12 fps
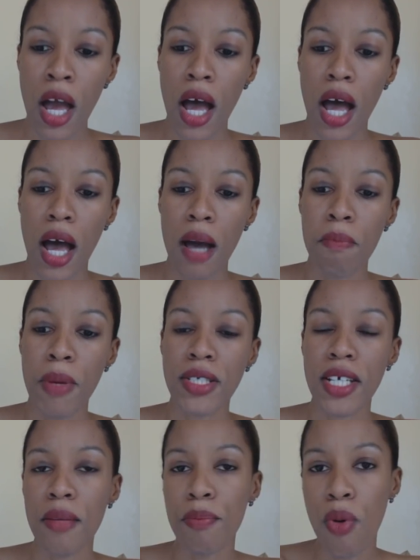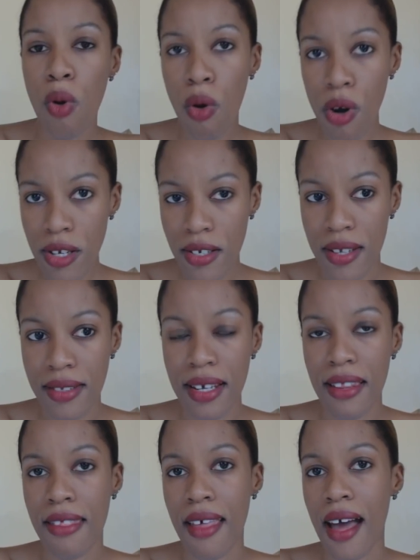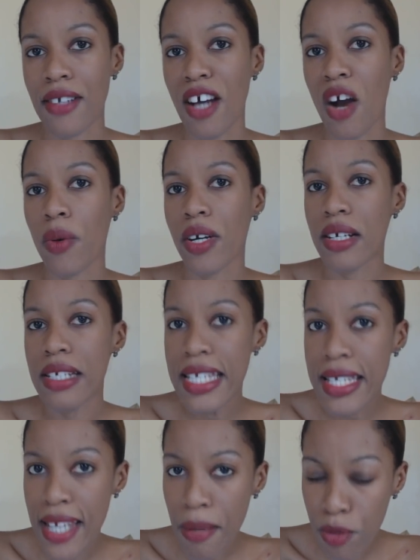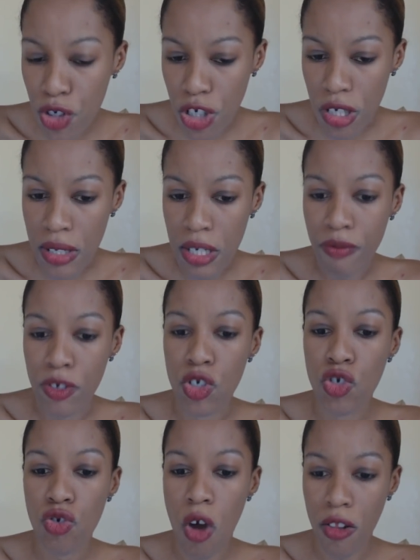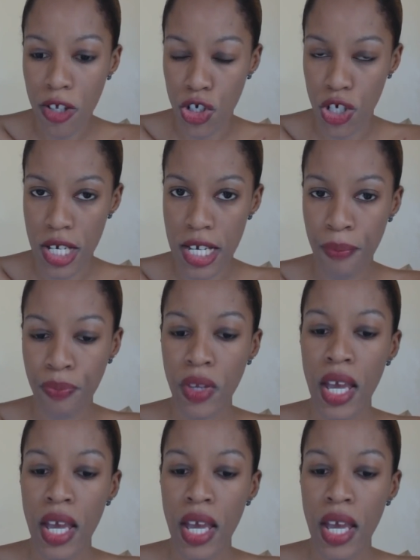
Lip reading: but important in that our conception of astrology